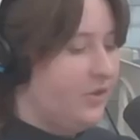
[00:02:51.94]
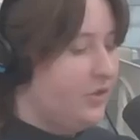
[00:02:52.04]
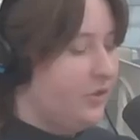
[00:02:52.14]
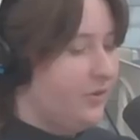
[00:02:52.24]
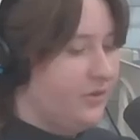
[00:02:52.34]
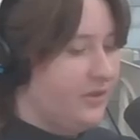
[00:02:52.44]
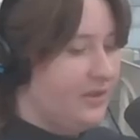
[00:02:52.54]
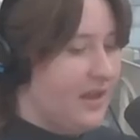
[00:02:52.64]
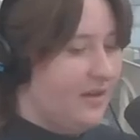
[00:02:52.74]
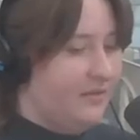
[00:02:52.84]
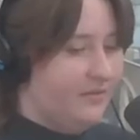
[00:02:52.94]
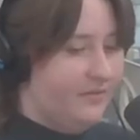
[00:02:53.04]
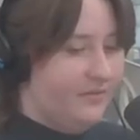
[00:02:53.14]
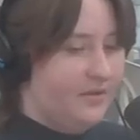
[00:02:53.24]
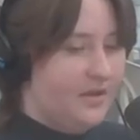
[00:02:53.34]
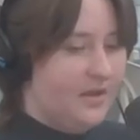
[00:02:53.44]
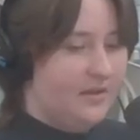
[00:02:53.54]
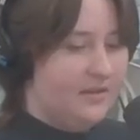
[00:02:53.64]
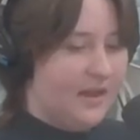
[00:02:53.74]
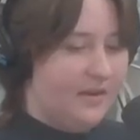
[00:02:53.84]
So there's a lot of
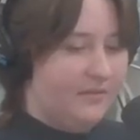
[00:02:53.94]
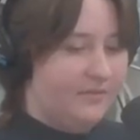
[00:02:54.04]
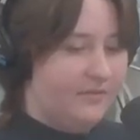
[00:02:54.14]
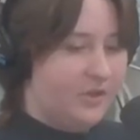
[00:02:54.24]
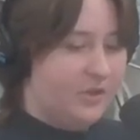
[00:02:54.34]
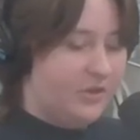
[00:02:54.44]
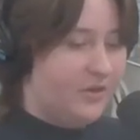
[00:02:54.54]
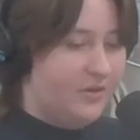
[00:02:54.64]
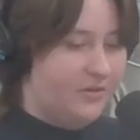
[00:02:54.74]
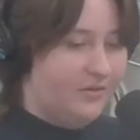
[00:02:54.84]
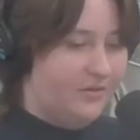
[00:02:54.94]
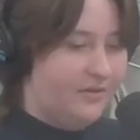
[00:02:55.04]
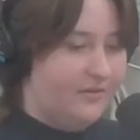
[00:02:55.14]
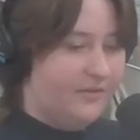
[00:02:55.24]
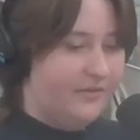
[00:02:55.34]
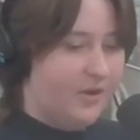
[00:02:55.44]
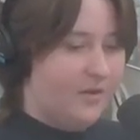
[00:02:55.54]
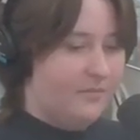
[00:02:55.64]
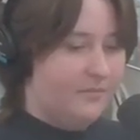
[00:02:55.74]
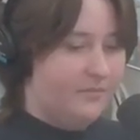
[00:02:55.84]
concern
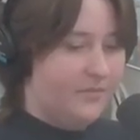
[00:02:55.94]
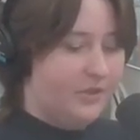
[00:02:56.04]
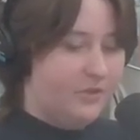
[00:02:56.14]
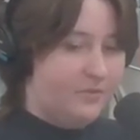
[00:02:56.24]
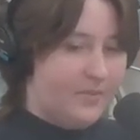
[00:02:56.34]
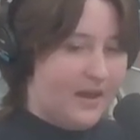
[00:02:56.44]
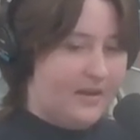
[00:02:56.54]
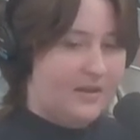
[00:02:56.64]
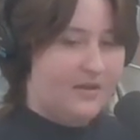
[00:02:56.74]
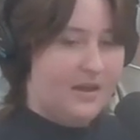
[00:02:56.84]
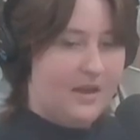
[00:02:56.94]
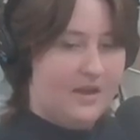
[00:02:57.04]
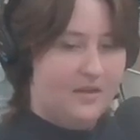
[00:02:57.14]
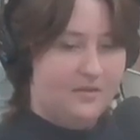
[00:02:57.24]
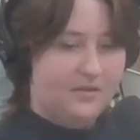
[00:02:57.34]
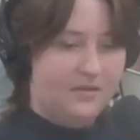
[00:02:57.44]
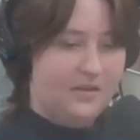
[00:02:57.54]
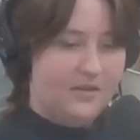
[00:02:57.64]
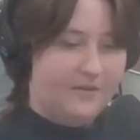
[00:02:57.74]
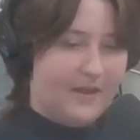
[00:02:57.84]
from the student body and
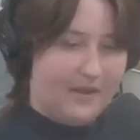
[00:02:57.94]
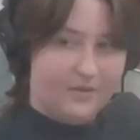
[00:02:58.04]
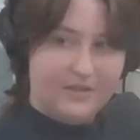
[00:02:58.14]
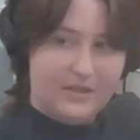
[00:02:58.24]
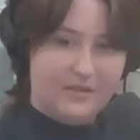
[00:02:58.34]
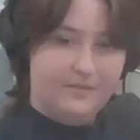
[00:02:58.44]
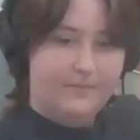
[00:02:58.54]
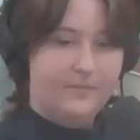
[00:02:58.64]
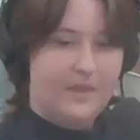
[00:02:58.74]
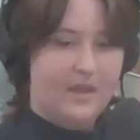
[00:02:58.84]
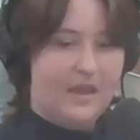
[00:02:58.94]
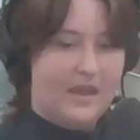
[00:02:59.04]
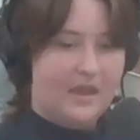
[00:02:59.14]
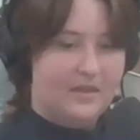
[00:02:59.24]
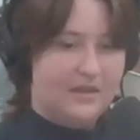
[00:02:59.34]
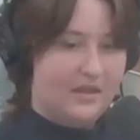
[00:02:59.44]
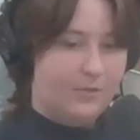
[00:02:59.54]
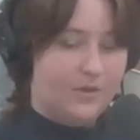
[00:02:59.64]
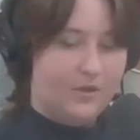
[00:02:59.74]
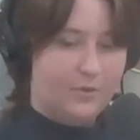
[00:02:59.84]
the faculty and
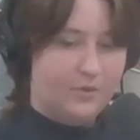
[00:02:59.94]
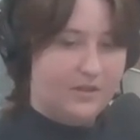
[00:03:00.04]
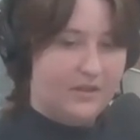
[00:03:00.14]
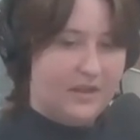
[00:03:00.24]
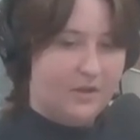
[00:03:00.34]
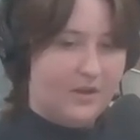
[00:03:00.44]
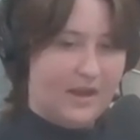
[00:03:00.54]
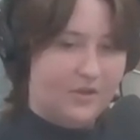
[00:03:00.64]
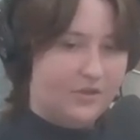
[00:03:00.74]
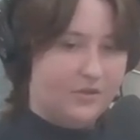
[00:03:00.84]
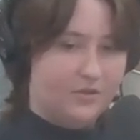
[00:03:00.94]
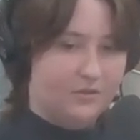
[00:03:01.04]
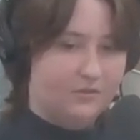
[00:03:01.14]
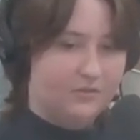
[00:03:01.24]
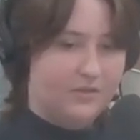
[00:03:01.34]
anyone who's an international